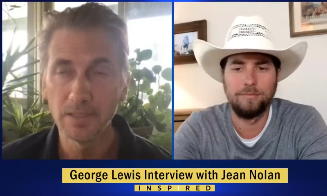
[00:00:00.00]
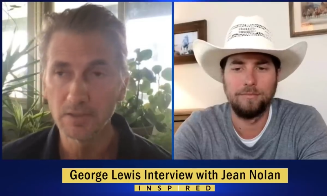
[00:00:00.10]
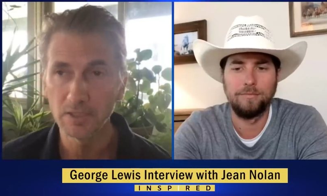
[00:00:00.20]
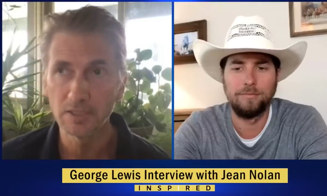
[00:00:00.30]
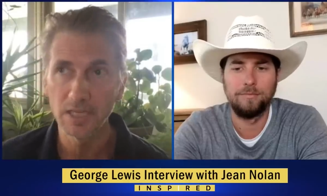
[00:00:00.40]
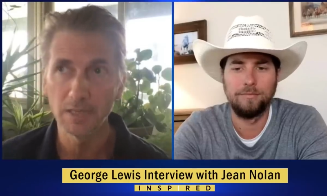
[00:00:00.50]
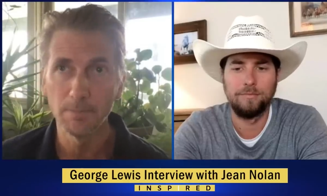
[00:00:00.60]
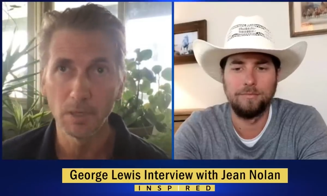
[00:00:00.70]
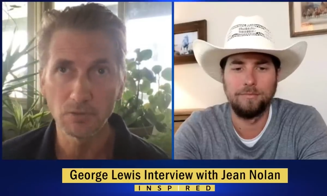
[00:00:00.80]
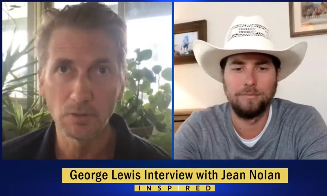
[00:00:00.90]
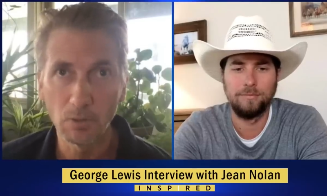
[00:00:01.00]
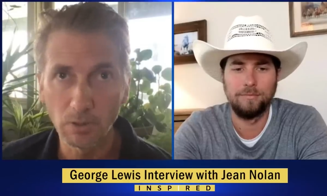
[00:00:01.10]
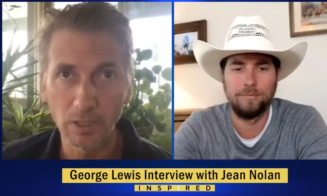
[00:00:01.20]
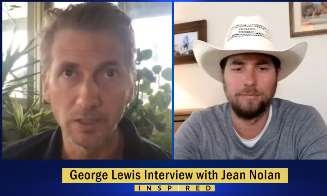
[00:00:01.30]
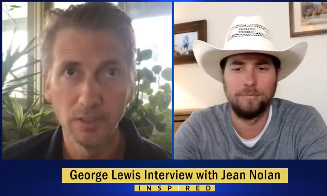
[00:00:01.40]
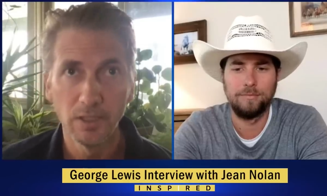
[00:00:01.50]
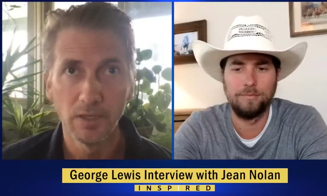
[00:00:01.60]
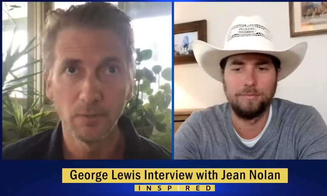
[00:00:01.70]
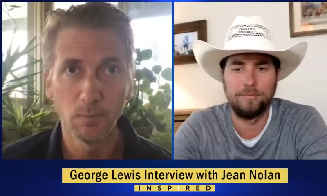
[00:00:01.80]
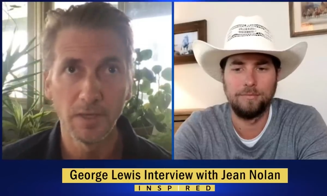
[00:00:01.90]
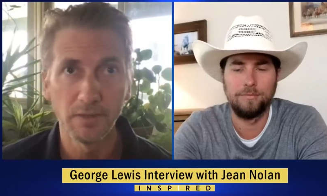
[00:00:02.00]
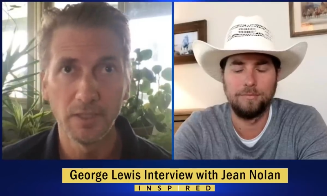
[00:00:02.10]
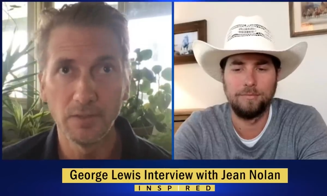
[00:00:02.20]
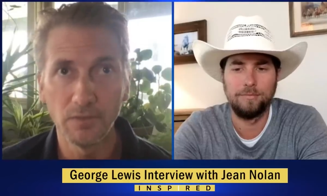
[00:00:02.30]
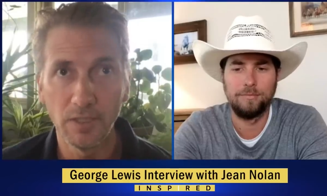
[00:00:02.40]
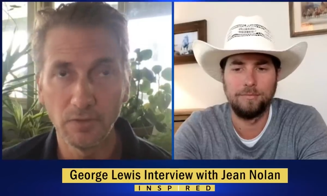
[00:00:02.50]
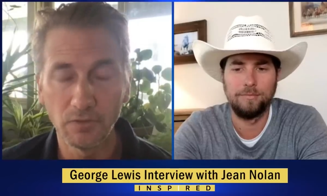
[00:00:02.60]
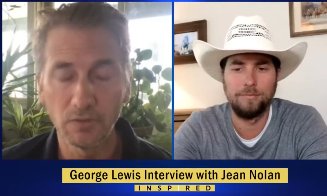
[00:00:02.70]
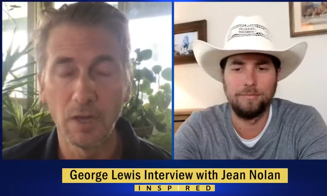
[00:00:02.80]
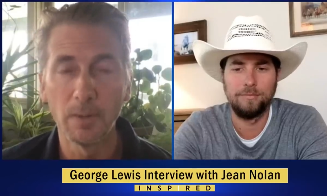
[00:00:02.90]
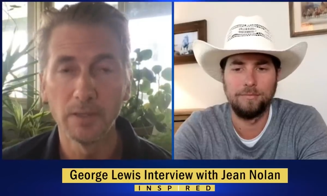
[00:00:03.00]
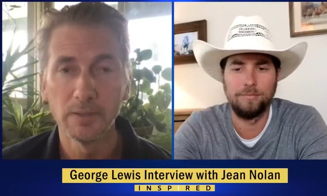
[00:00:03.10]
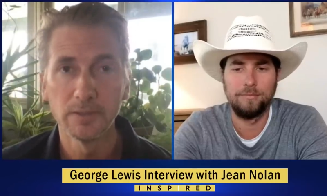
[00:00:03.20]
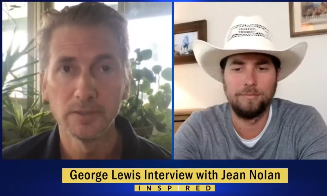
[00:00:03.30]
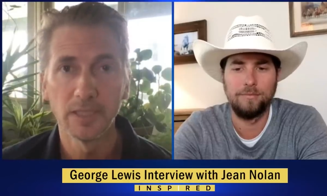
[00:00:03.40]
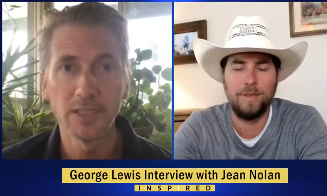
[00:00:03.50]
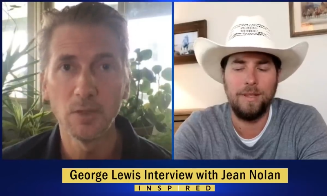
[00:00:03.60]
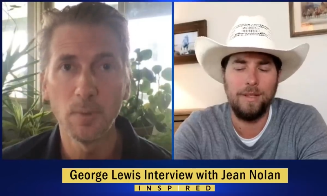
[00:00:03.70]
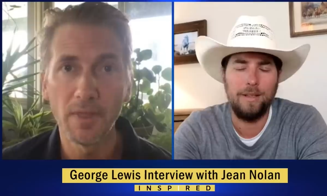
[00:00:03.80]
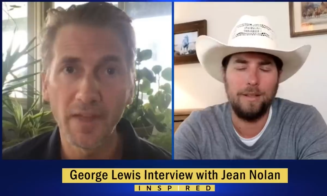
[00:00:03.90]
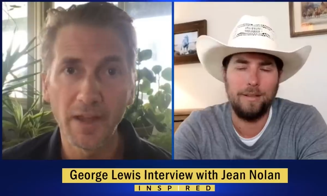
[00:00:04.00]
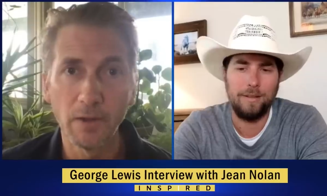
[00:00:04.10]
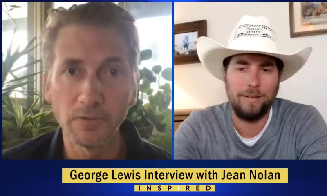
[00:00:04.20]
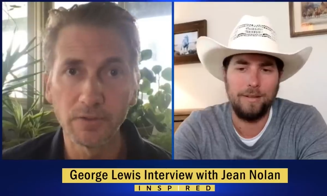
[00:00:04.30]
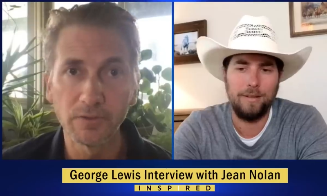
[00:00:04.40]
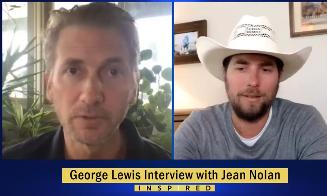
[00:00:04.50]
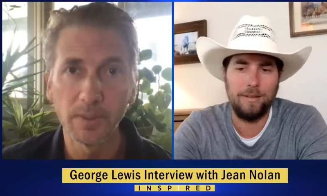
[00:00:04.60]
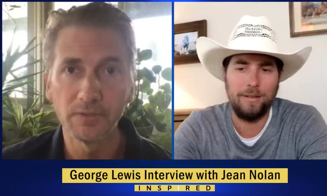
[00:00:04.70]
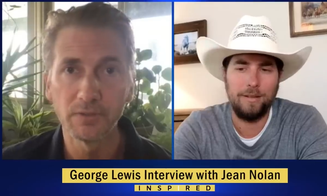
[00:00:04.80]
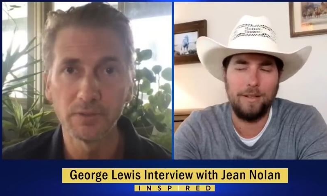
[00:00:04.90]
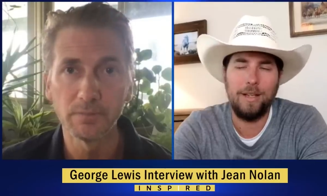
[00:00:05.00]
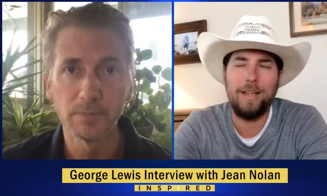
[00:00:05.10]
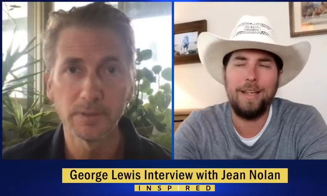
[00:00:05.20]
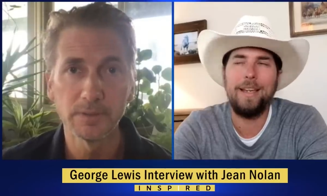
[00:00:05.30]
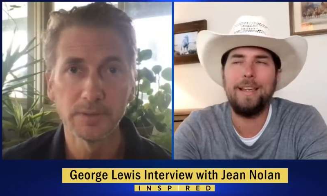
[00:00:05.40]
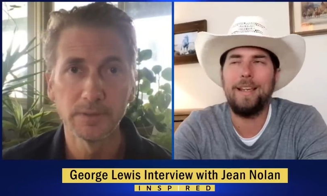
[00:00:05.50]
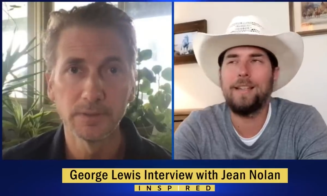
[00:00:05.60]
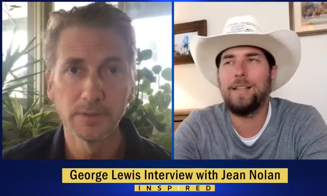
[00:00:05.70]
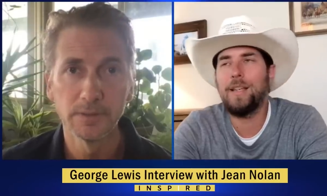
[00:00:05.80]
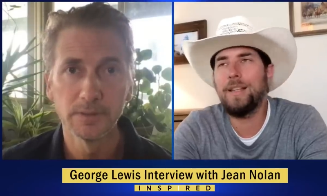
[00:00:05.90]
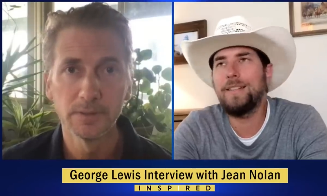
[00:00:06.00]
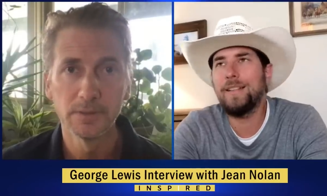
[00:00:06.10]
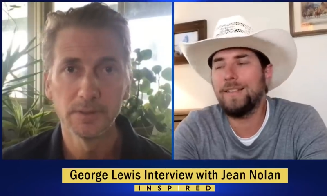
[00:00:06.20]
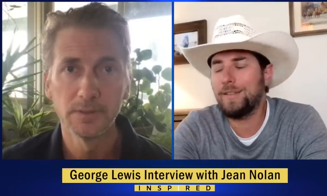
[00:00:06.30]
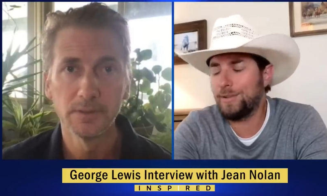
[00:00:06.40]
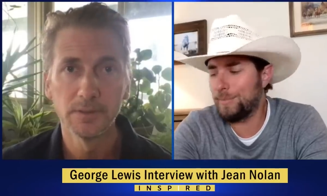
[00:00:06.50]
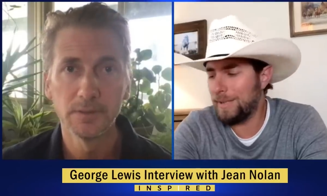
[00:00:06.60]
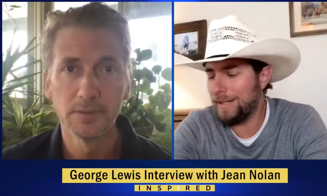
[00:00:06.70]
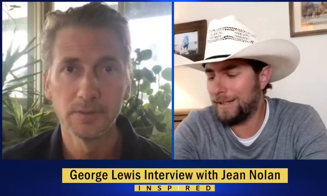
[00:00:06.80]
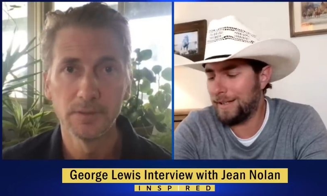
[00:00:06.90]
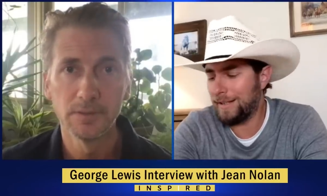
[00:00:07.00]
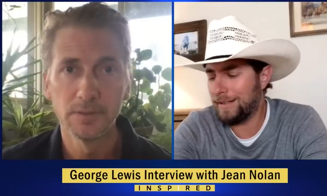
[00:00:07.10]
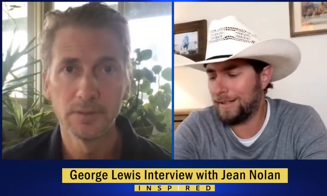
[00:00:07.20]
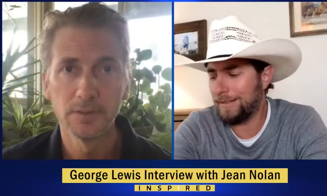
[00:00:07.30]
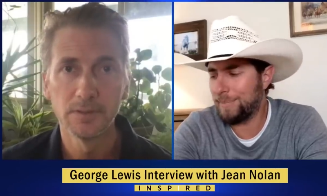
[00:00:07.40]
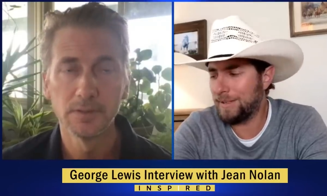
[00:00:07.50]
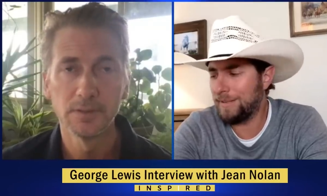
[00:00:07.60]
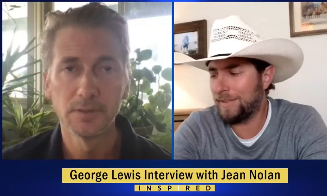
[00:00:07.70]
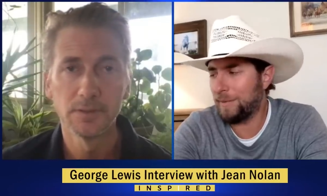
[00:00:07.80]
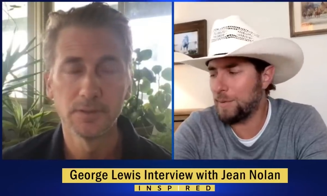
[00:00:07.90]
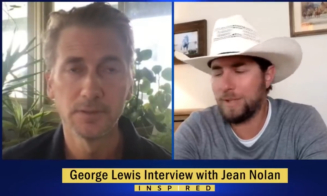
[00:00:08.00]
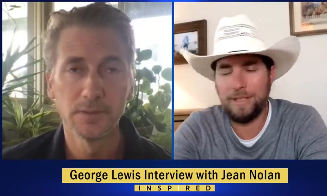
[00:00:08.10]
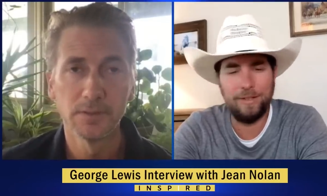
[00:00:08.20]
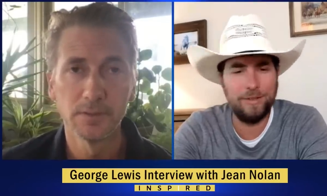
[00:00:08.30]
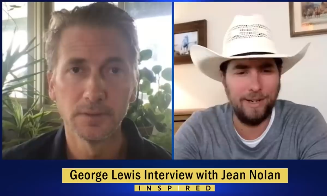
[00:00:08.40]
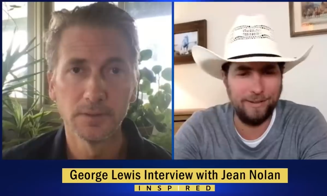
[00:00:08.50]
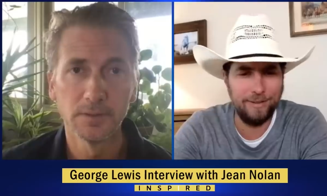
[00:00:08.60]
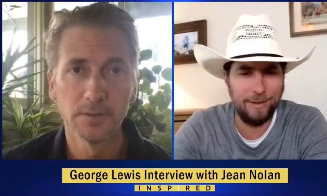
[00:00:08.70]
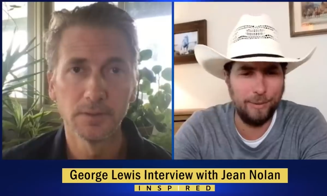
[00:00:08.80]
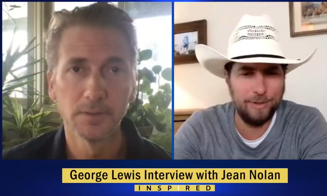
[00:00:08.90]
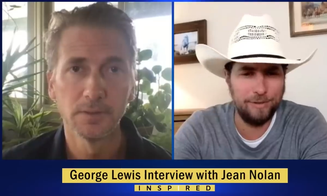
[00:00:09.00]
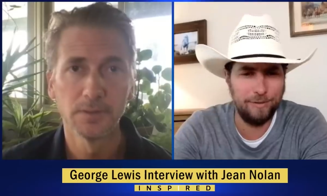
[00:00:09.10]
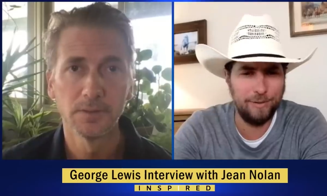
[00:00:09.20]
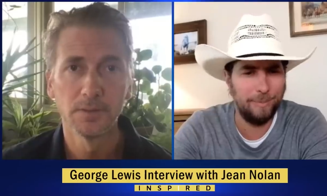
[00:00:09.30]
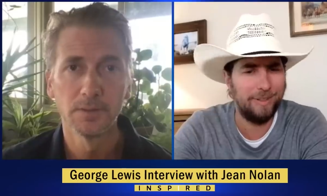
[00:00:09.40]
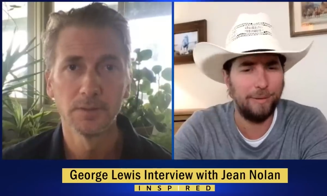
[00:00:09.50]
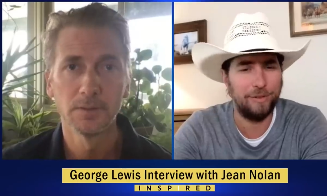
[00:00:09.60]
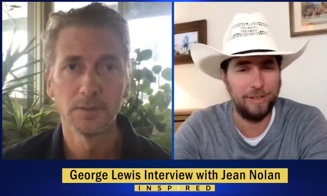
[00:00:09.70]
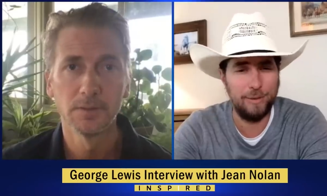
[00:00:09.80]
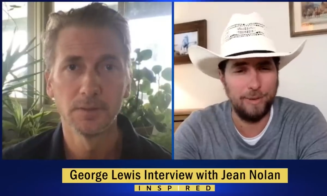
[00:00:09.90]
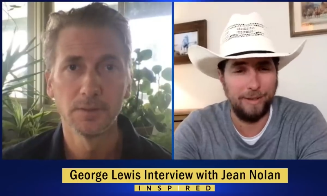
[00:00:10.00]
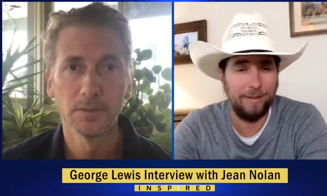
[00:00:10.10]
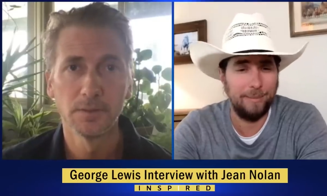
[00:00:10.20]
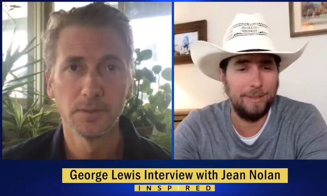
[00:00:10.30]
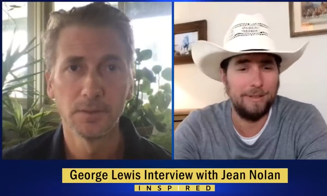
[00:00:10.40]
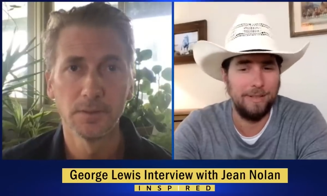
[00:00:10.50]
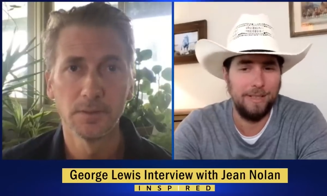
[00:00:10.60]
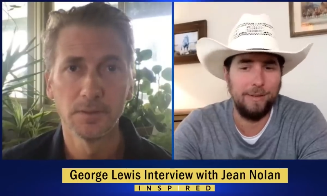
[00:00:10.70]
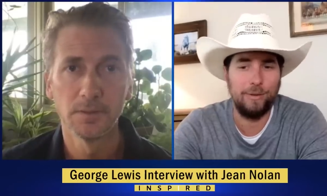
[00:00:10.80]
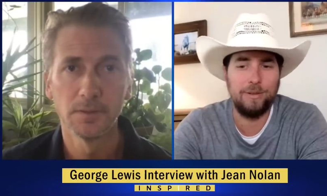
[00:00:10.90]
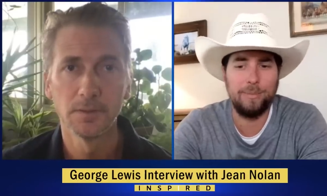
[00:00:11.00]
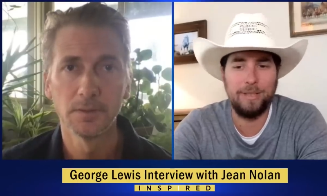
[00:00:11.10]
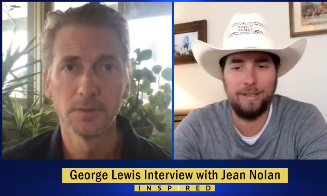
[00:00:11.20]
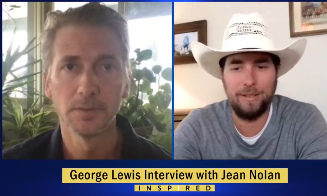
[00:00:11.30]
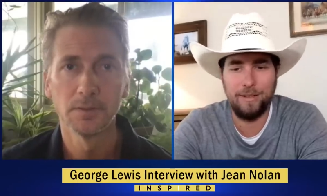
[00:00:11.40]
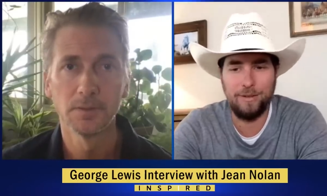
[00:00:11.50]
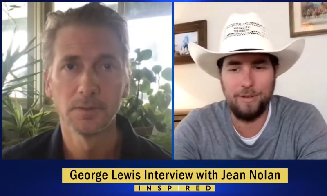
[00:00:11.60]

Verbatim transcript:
Speaker 1: It's going to take much longer when it's, it's slower. I don't know whether that answers the question, but
Speaker 2: it does it to me, and, and I believe everyone needs to answer that question for themselves anyways. I mean, ultimately, you know, you